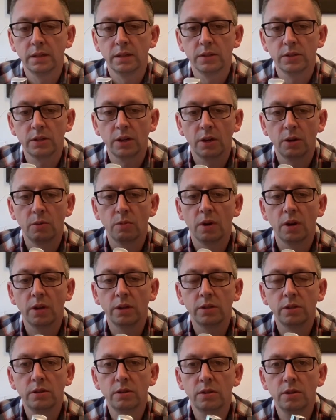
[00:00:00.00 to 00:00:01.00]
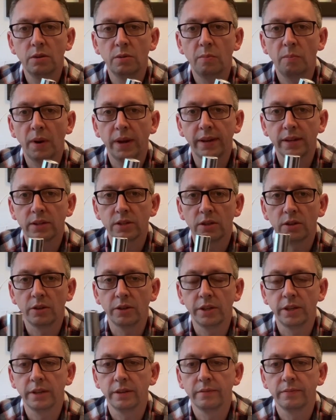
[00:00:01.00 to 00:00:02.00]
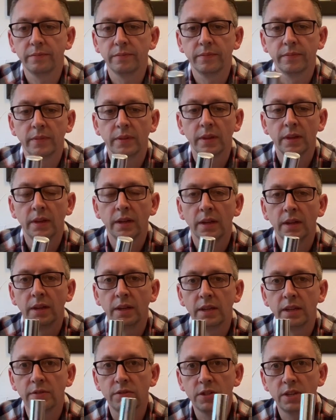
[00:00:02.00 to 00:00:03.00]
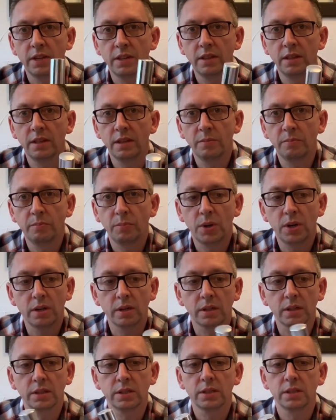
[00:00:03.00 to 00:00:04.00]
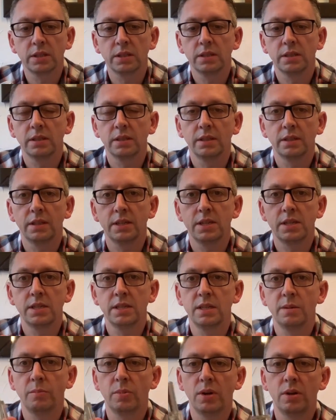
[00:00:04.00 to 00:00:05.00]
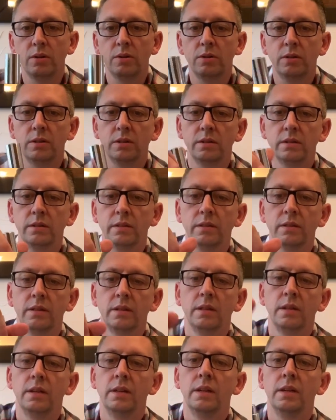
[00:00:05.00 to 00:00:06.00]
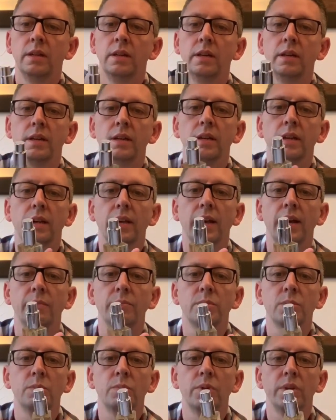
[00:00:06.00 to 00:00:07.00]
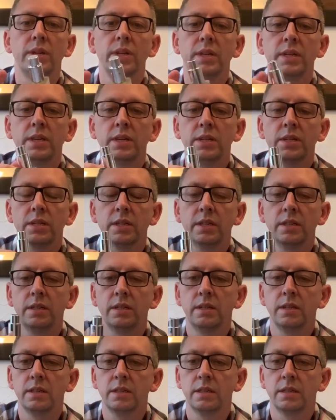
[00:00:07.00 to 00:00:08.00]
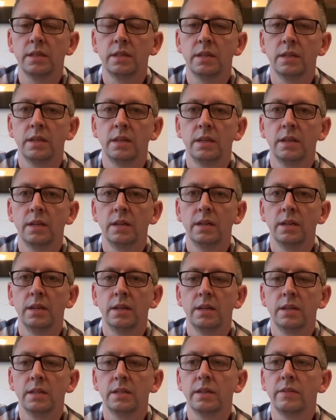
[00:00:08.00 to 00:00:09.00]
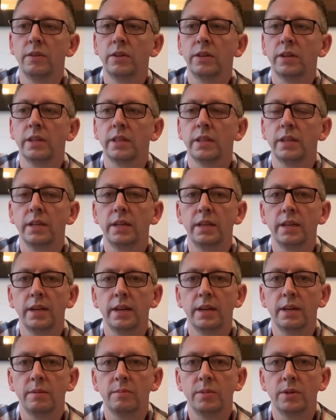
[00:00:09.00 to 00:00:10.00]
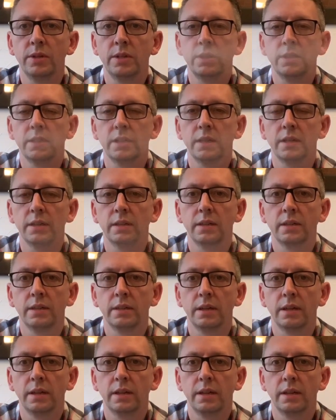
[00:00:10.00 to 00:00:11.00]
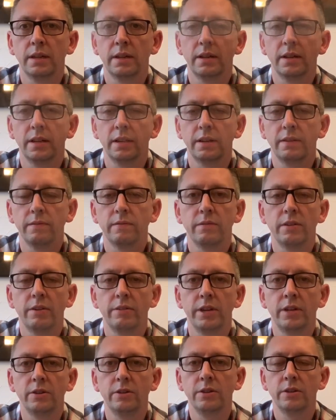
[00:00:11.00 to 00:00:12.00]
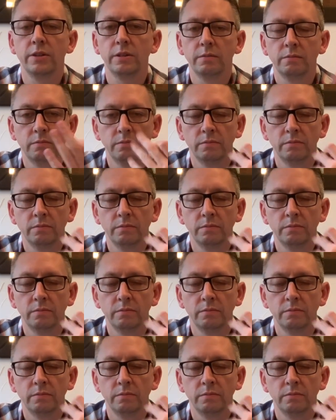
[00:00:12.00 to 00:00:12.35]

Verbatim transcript: So on to black tie. You've seen the box, this is the bottle. Cap's pretty decent. So look at the atomizer. Yeah, very good.